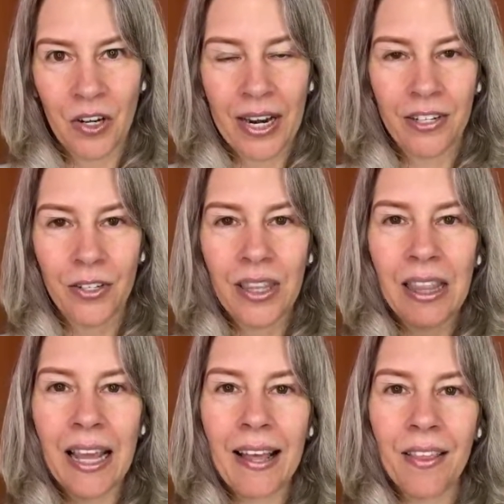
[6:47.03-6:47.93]
Okay, so
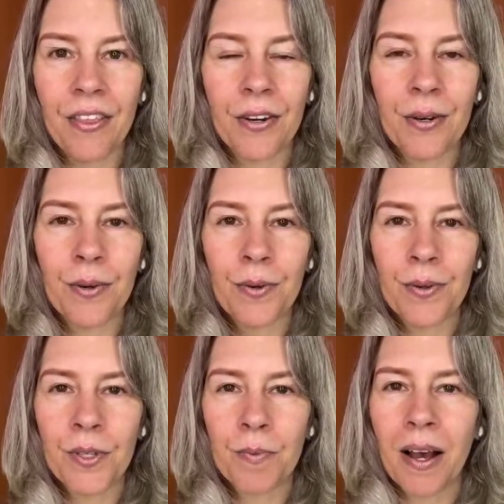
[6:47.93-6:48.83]
let
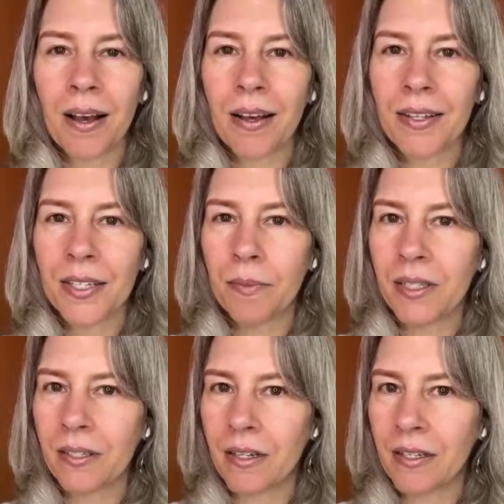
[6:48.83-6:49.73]
those
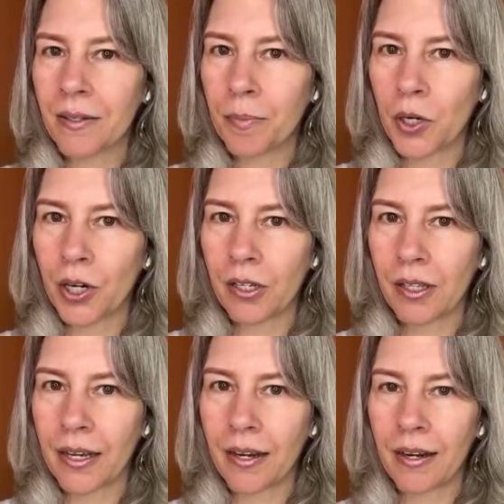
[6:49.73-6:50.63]
possibilities
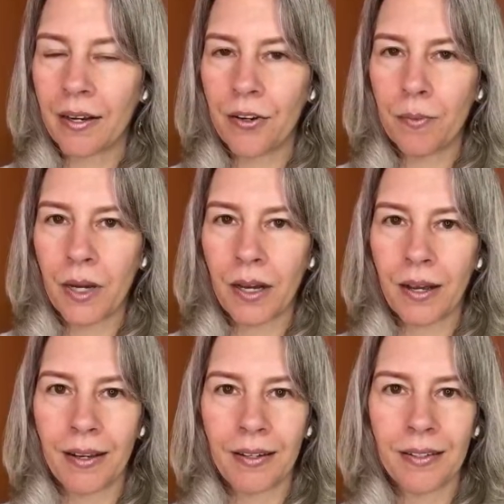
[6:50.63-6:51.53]
percolate in your
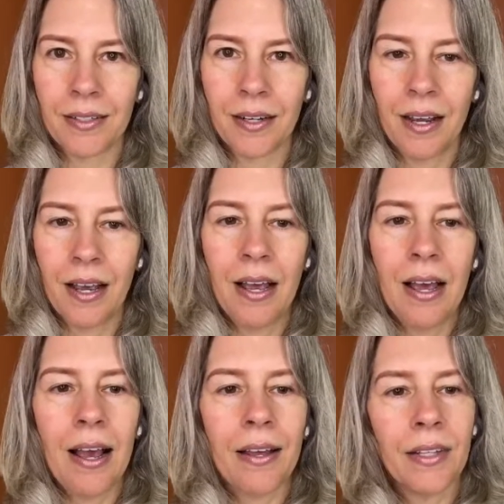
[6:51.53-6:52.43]
mind,
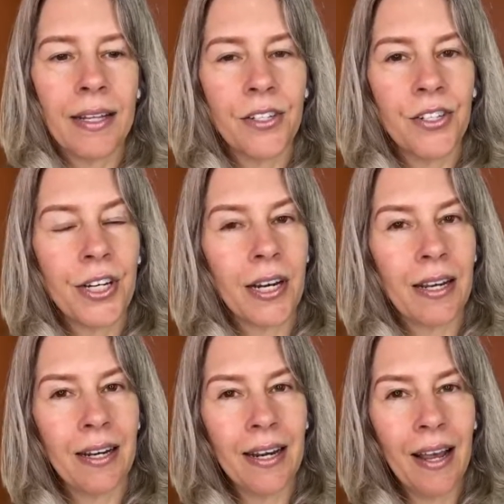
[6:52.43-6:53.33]
and let's check
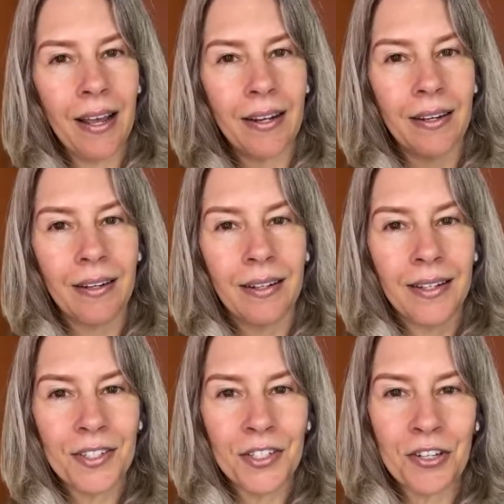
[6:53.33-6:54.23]
in again.
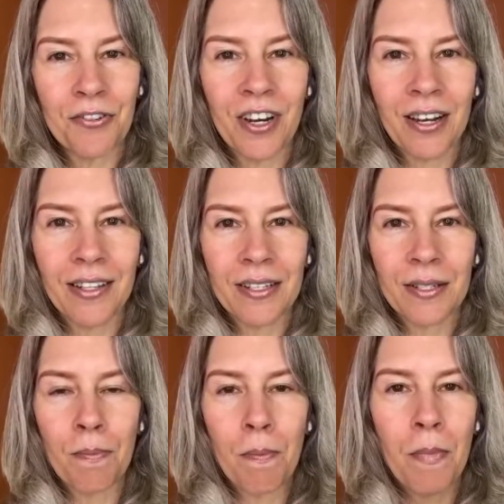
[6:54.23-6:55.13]
So you've got this
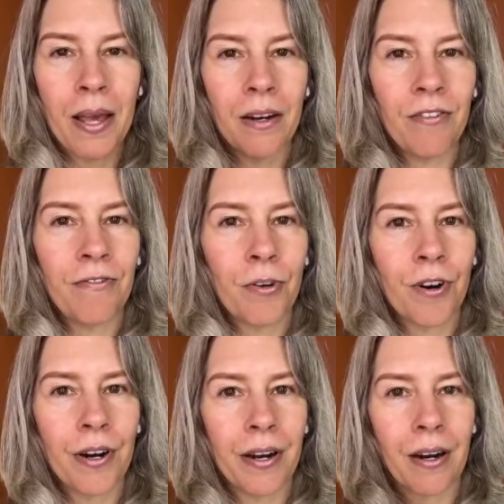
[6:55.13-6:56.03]

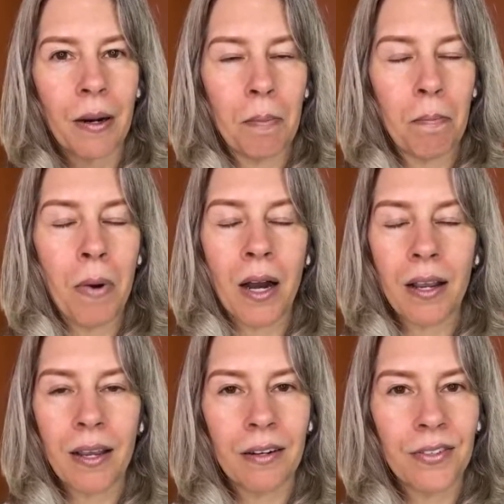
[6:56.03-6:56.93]
metaphoric
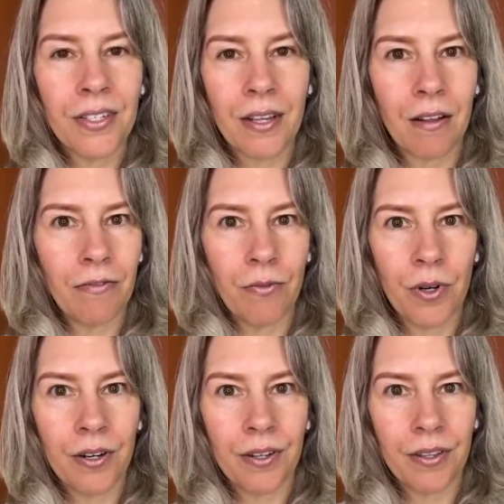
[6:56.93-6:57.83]
bucket of
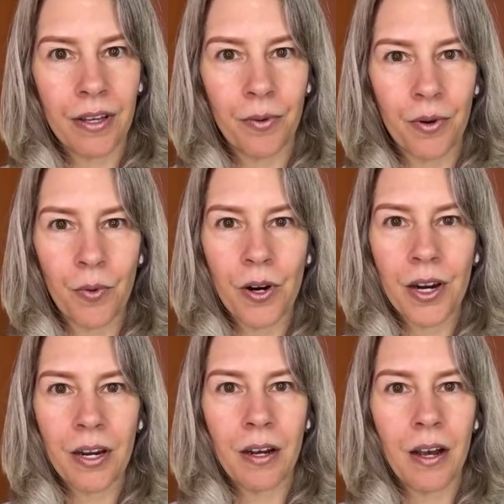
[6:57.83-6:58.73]
self-worth that we're
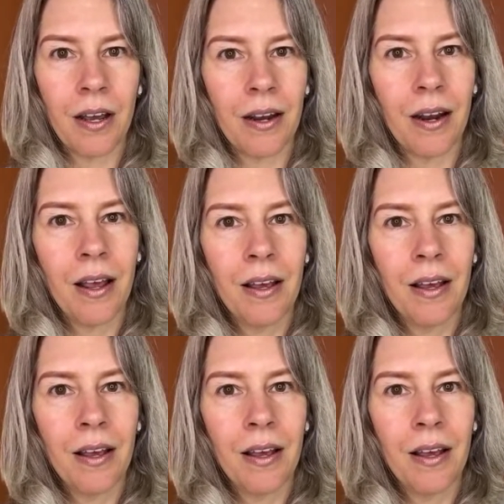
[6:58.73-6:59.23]
working on